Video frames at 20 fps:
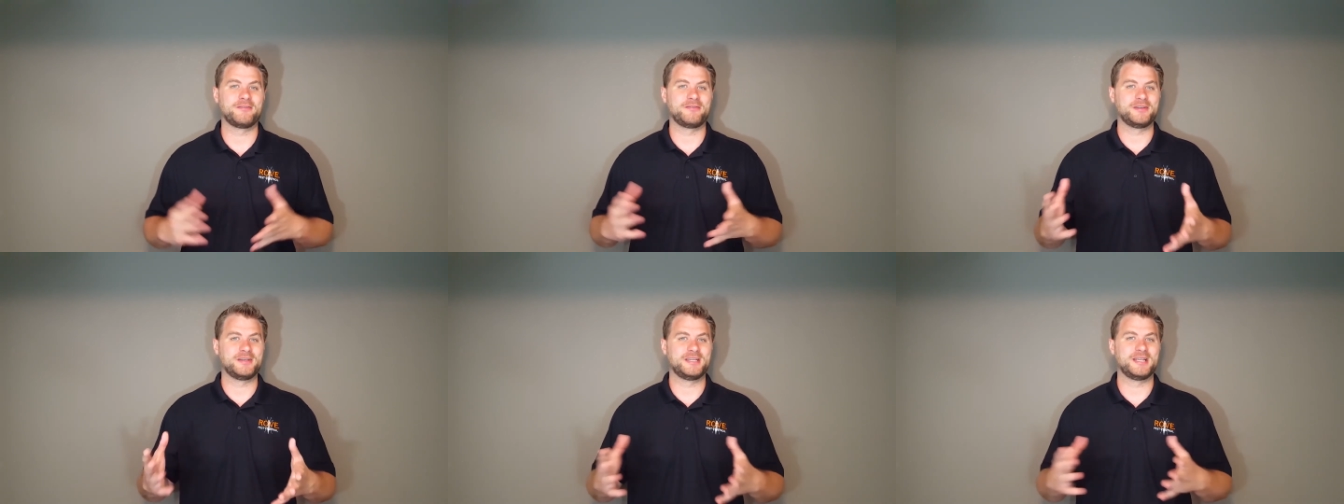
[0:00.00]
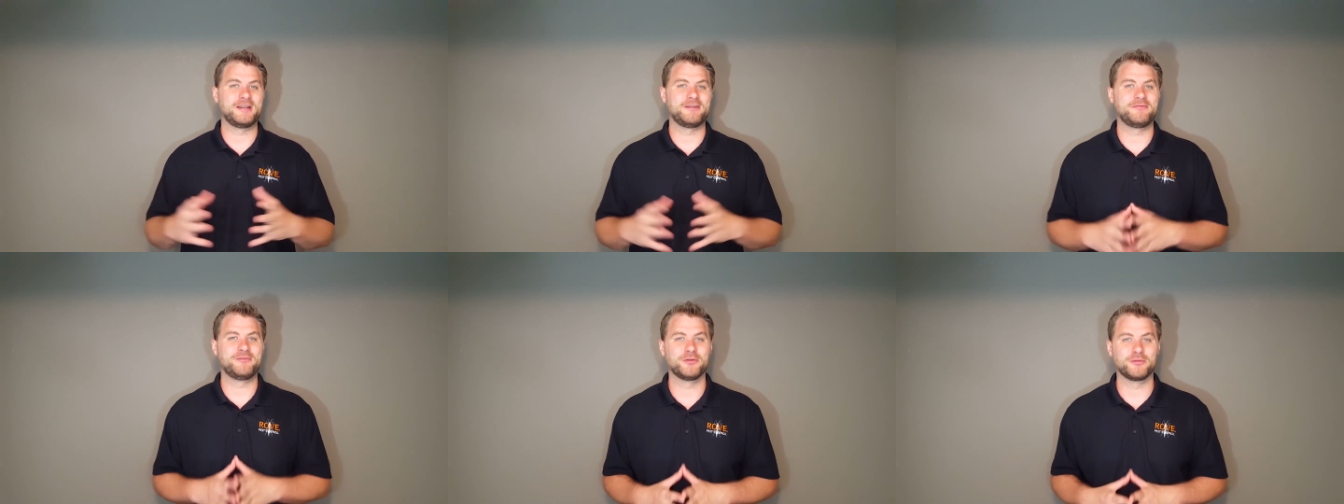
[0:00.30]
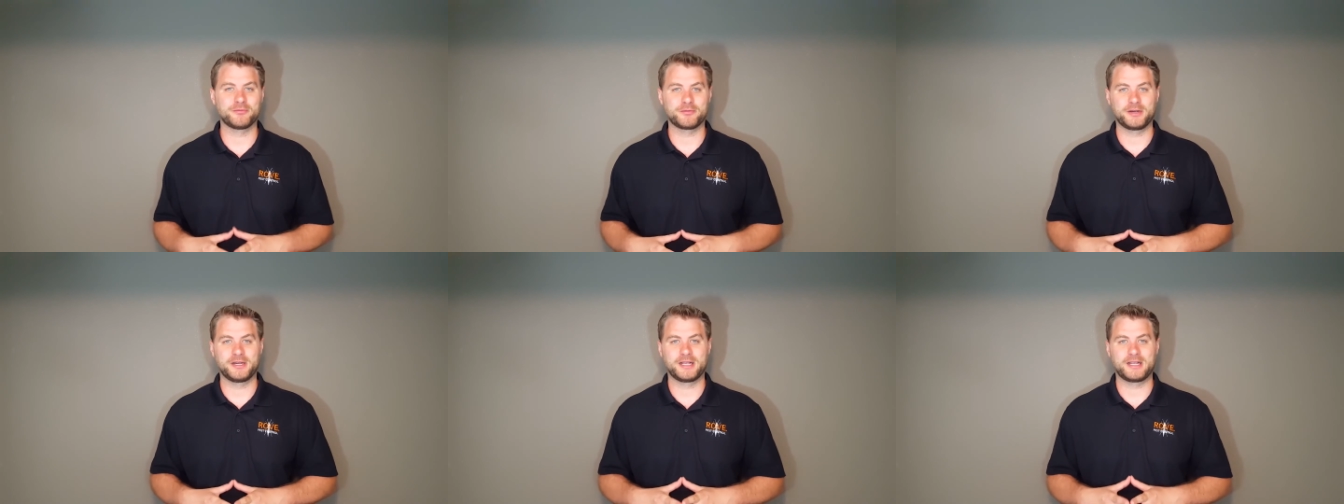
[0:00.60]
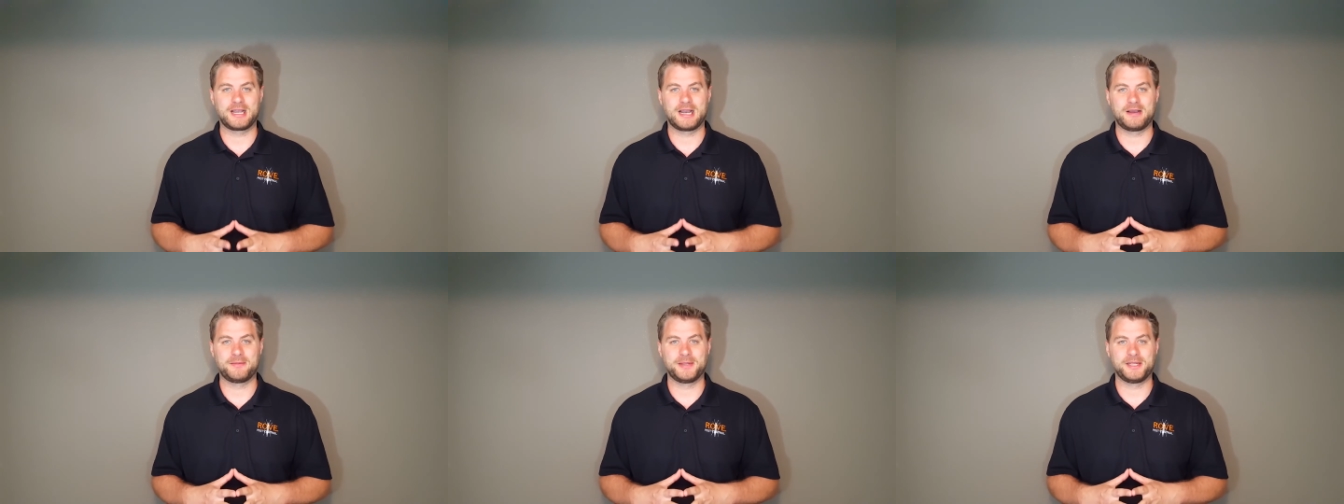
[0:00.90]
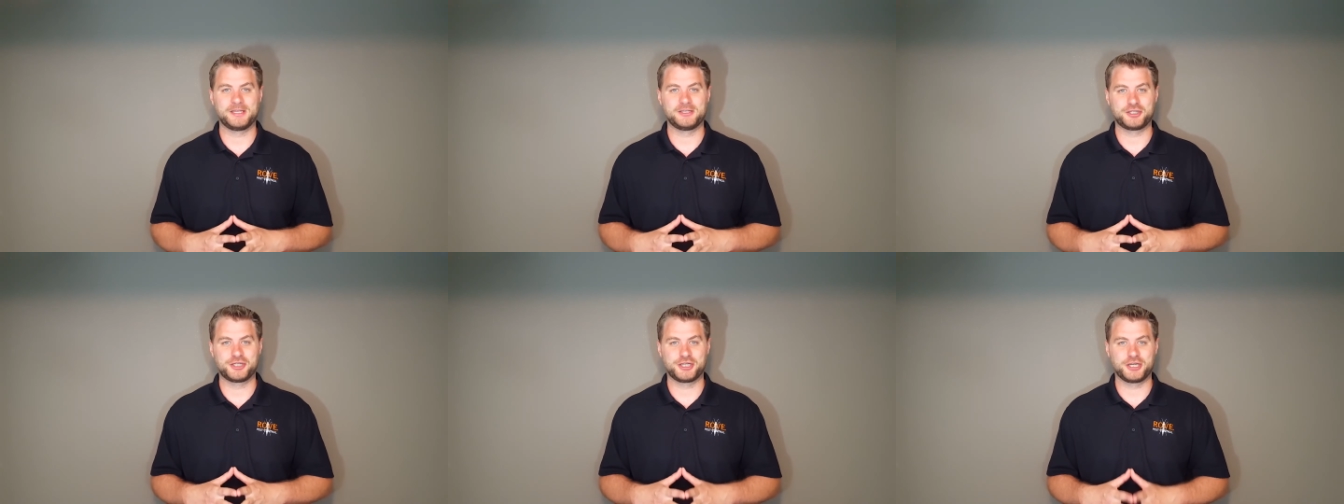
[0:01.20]
If you did, feel free to
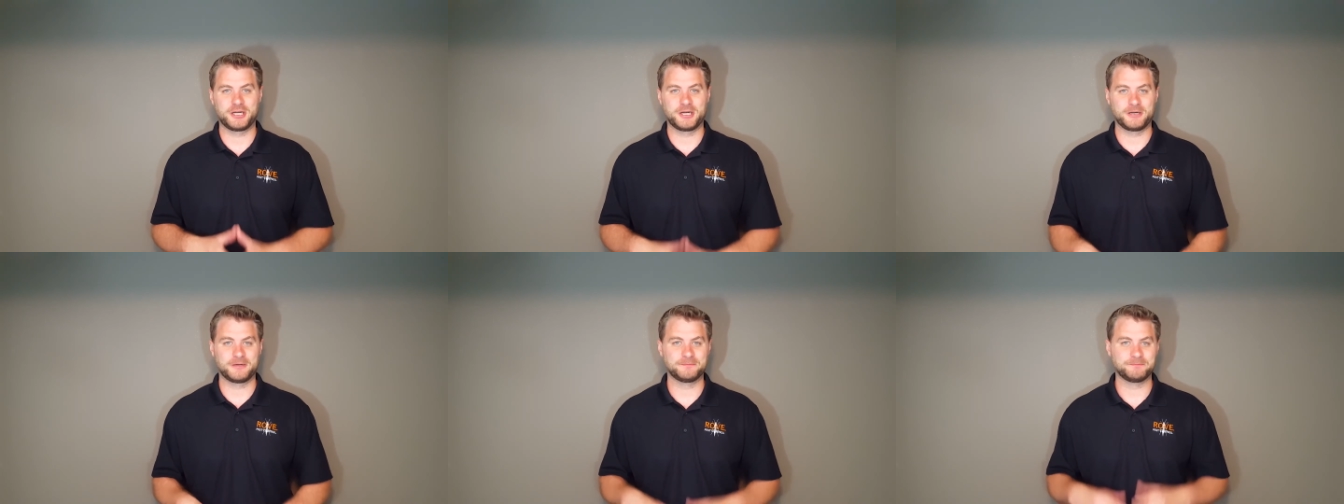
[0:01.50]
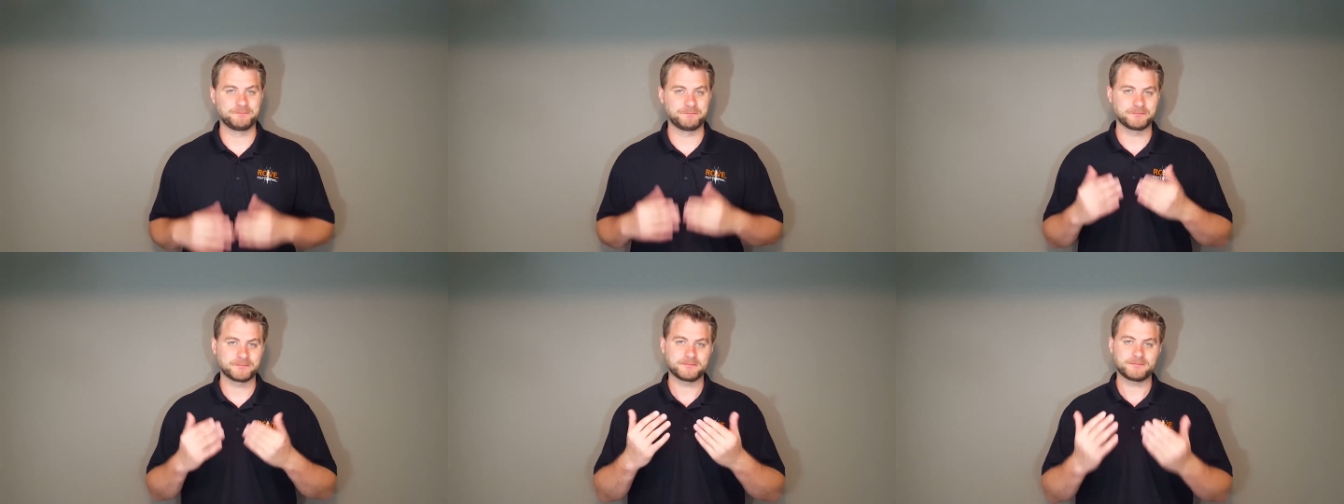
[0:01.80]
comment and share.